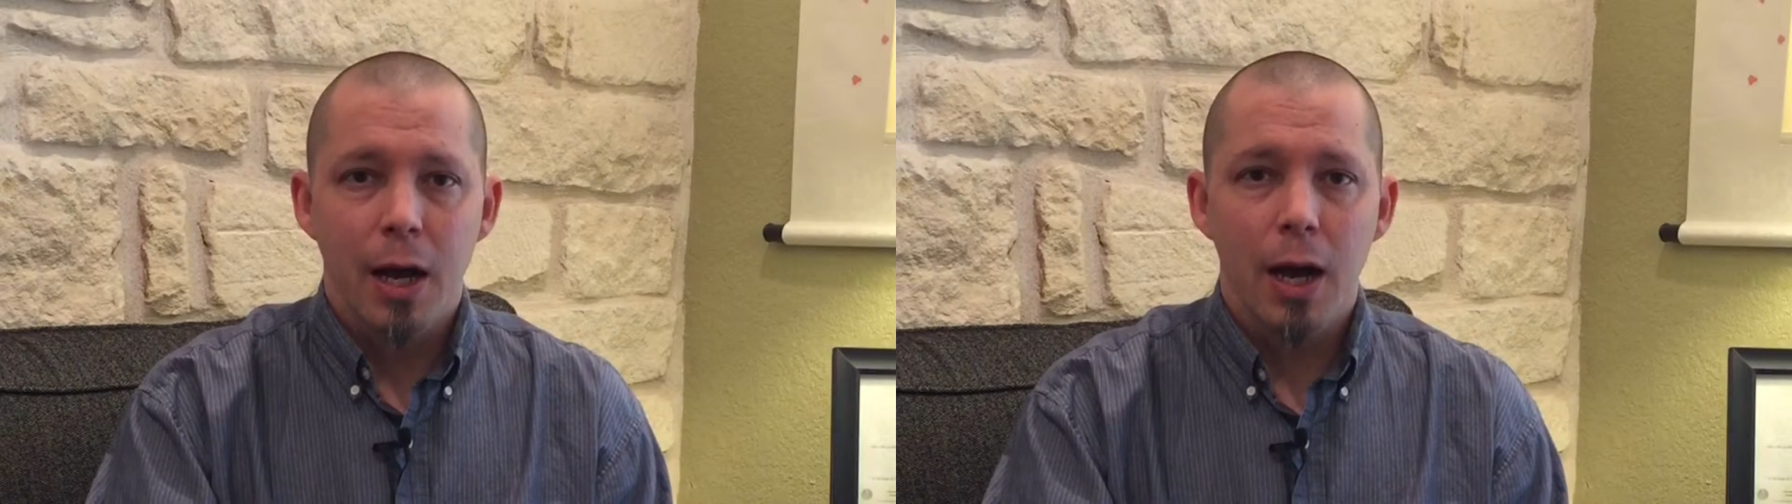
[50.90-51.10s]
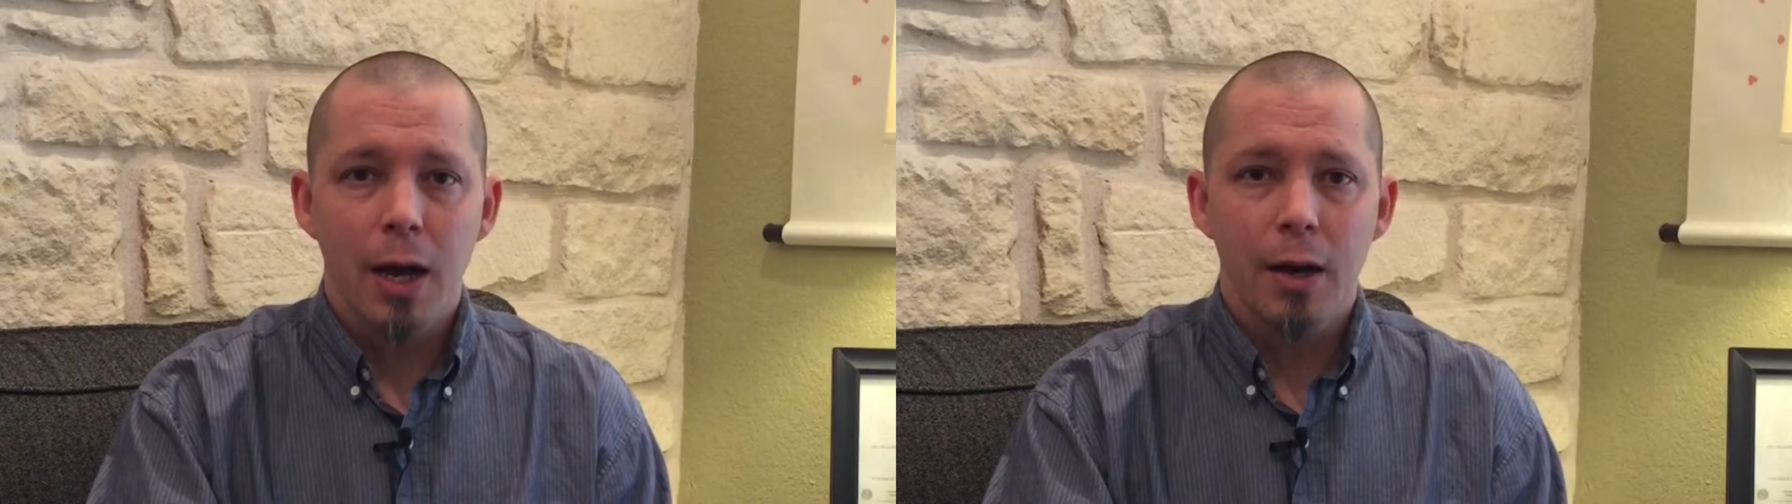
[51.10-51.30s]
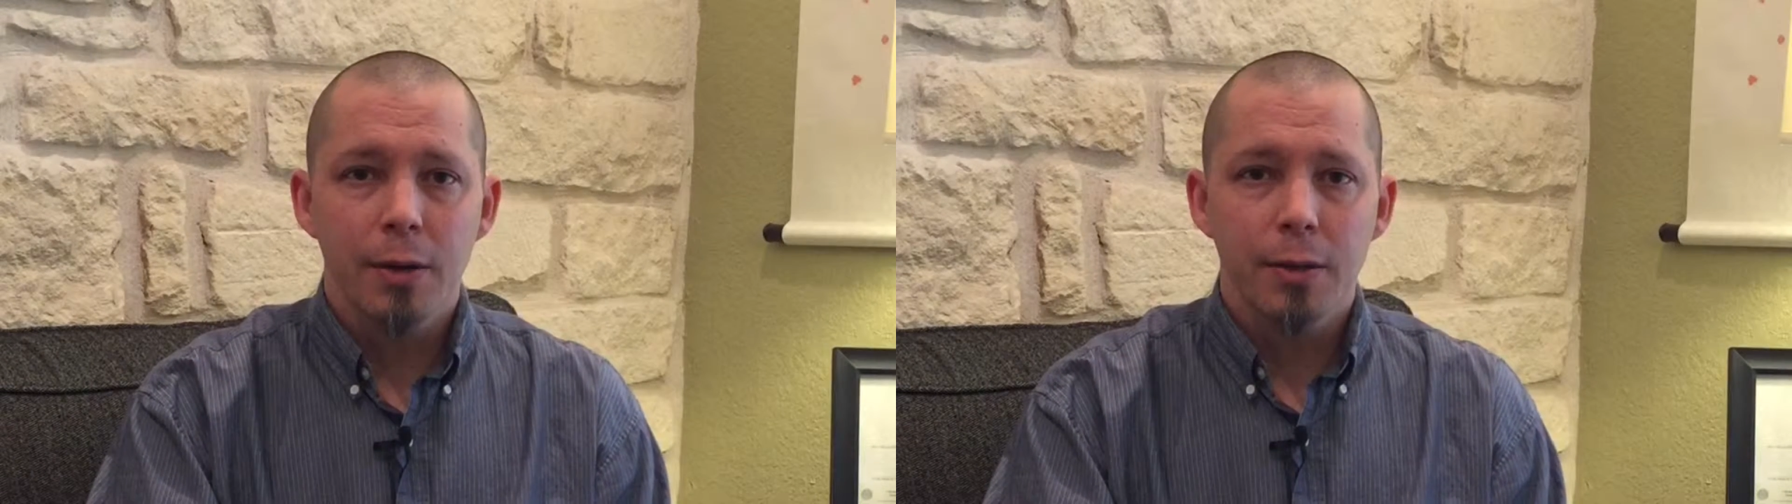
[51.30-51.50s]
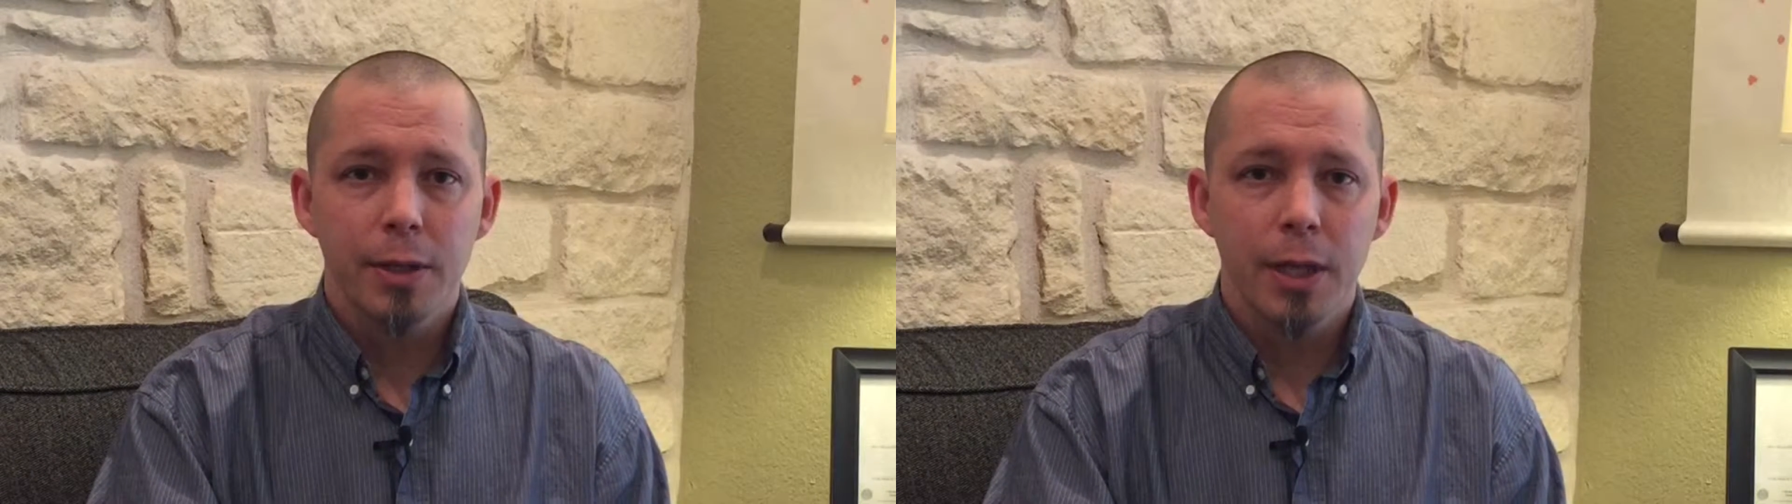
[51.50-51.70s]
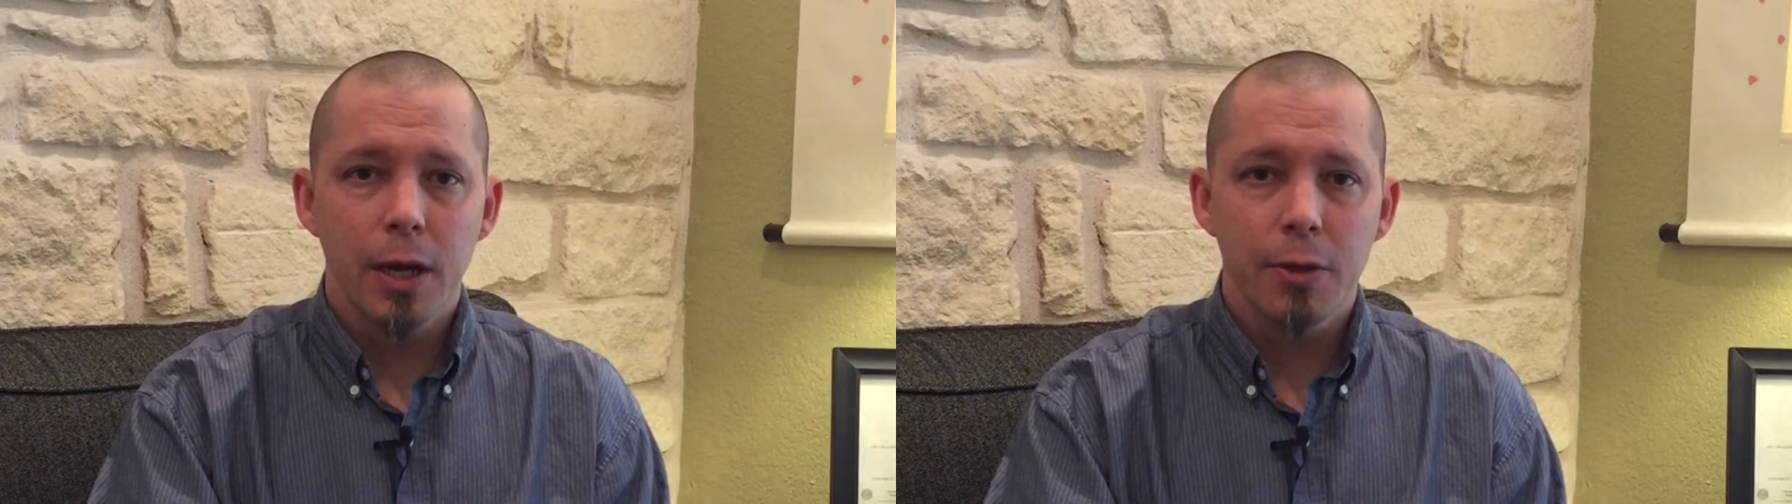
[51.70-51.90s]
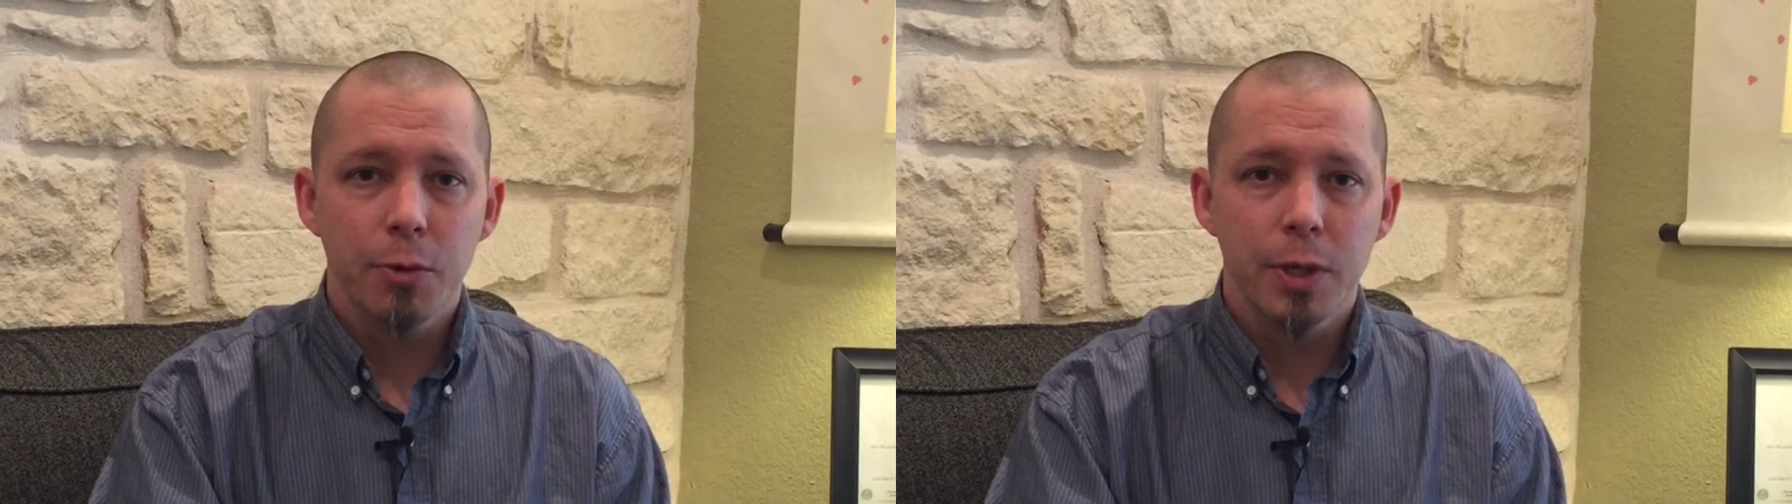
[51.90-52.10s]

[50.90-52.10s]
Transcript: the other